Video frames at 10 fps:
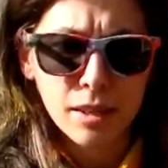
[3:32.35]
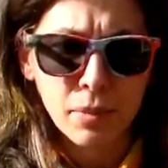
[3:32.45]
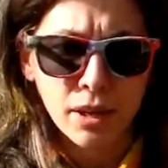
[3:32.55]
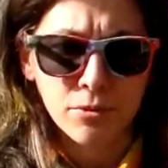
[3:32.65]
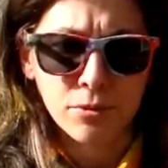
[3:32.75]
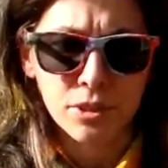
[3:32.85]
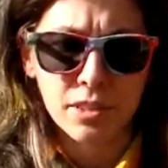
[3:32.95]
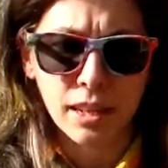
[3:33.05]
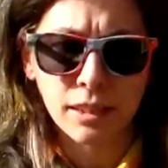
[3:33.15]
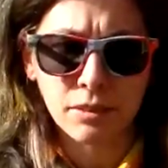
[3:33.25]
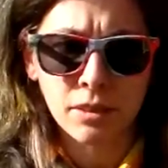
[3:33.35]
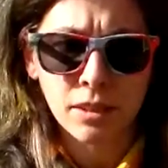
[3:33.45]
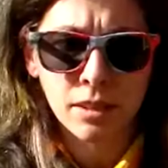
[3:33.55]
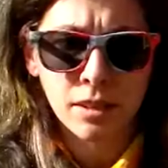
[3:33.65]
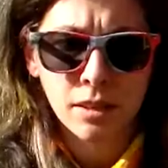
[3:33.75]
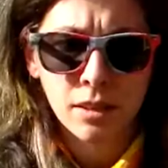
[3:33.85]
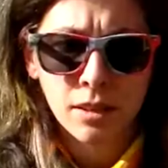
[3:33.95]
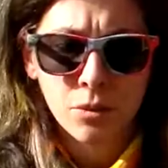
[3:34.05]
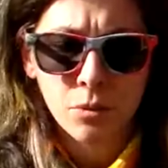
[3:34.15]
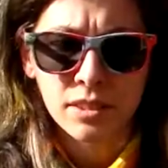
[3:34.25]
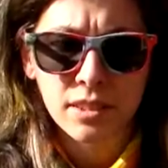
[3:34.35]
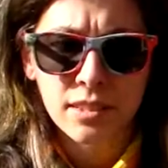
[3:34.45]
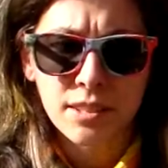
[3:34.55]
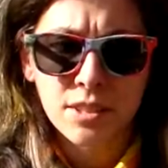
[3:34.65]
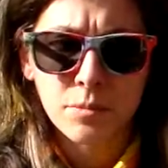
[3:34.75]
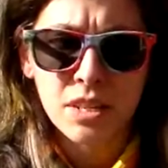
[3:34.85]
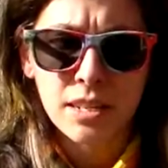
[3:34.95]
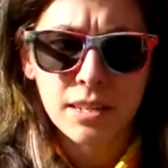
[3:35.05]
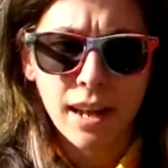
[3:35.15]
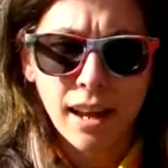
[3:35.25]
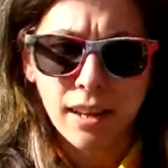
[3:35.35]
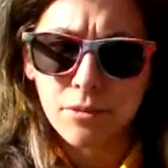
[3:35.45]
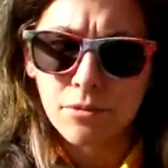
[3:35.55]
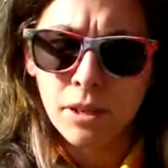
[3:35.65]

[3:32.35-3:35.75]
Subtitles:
about it for a second. What does a system need to have?